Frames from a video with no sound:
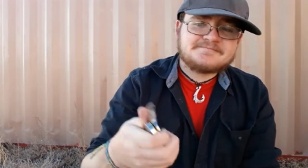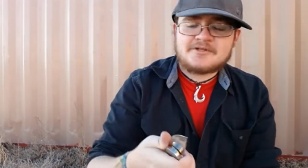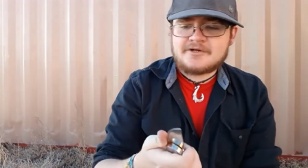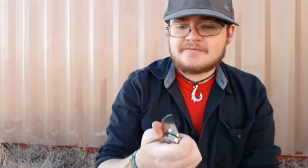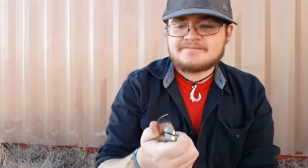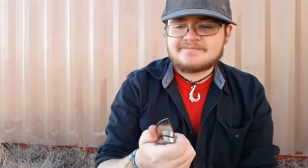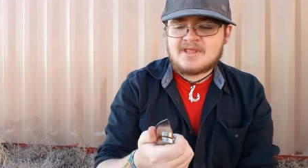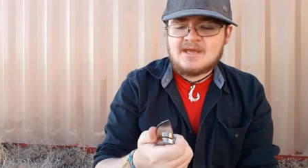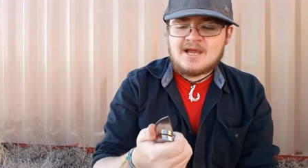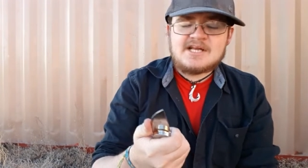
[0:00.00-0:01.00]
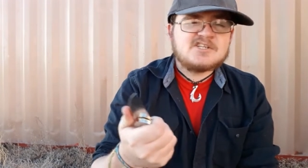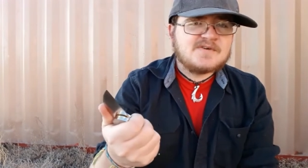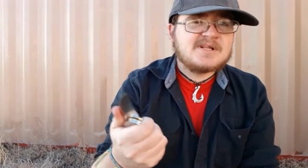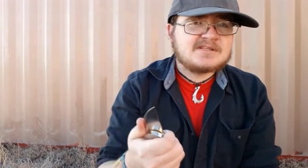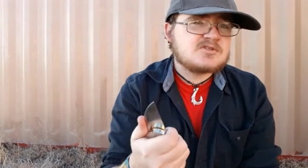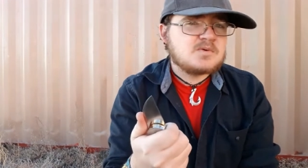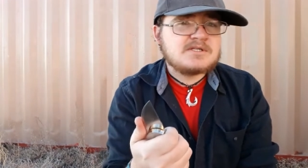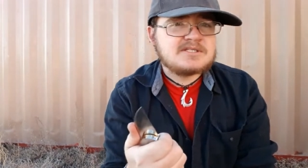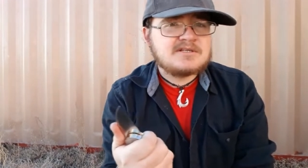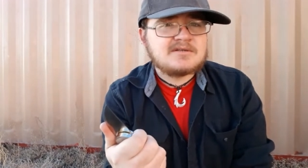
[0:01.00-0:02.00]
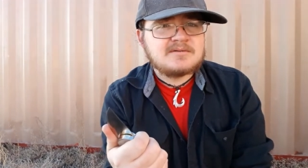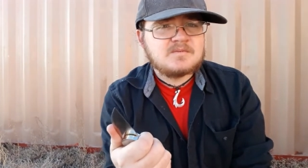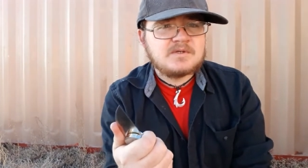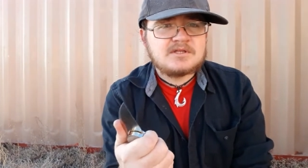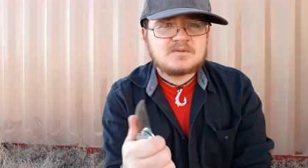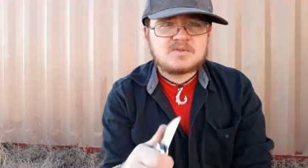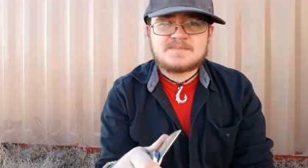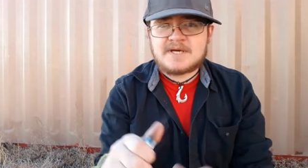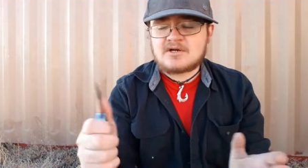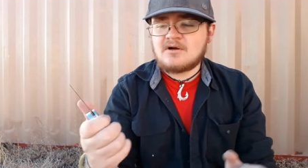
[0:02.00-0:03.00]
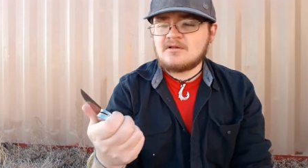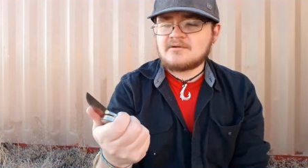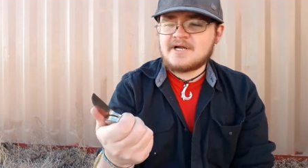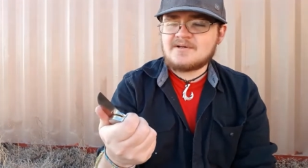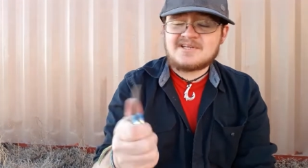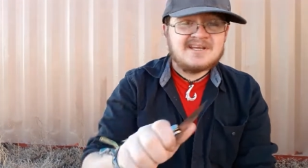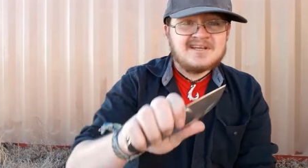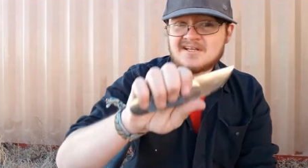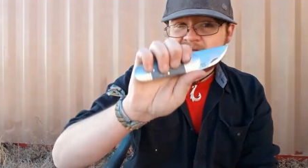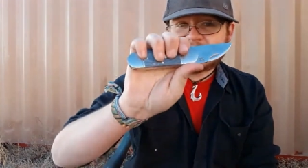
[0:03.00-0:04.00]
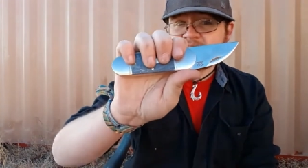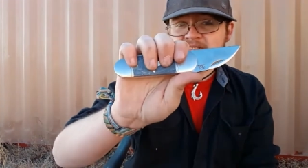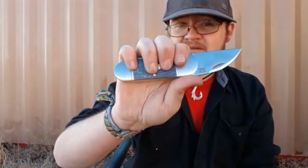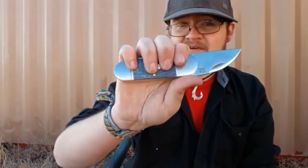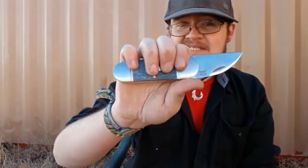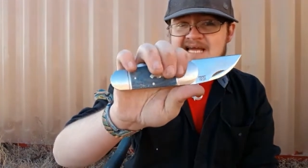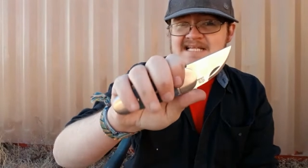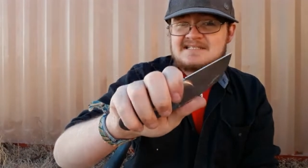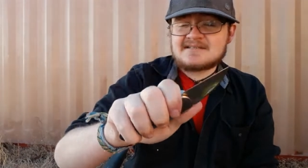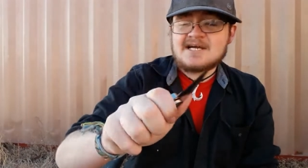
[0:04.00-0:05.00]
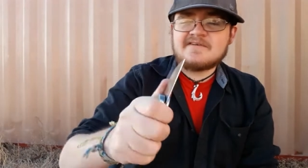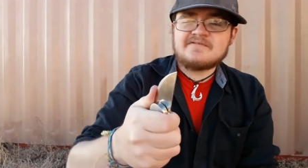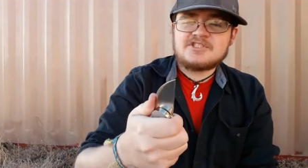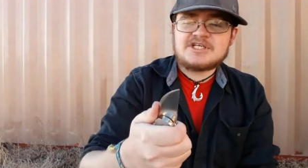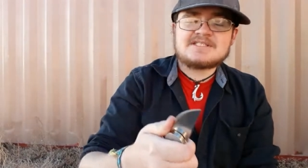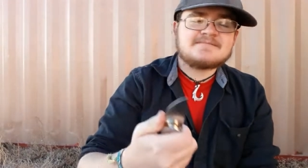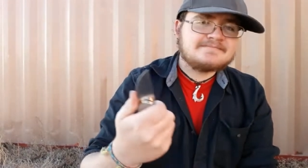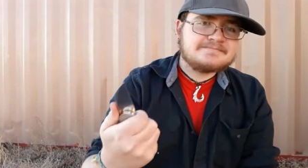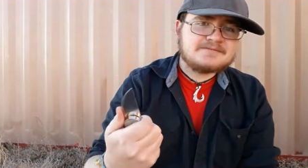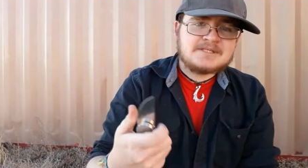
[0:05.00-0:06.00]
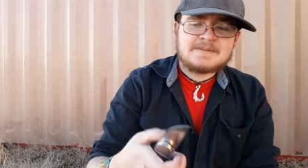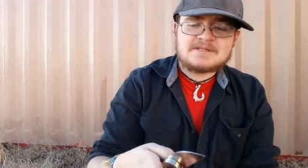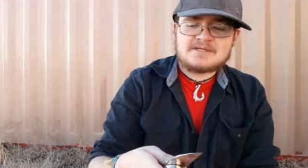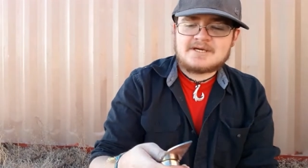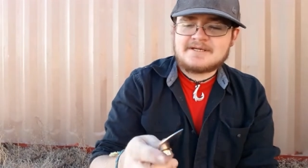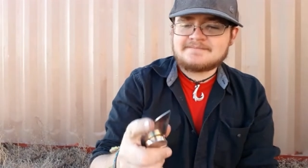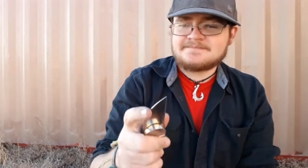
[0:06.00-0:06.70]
you know, I just felt like the Swell Center Whittler was better all around. Still a fantastic knife, just didn't make the cut.